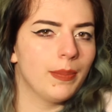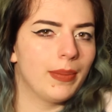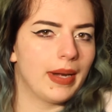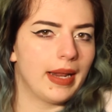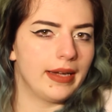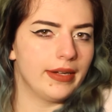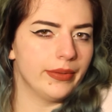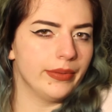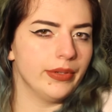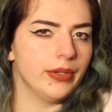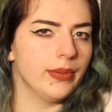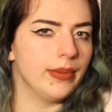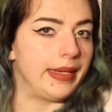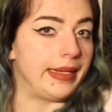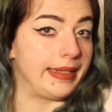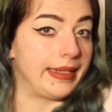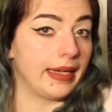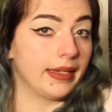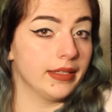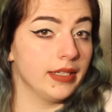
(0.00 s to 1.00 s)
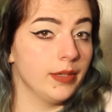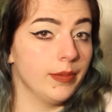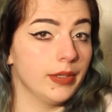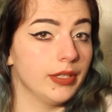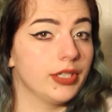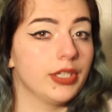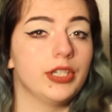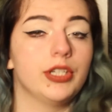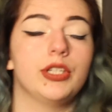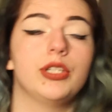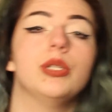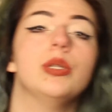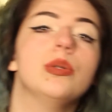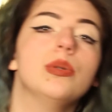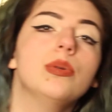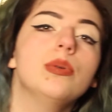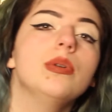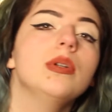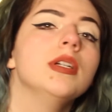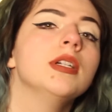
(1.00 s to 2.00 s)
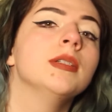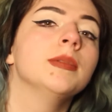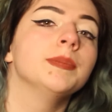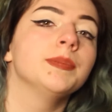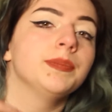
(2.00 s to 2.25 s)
but I don't know exactly what to do.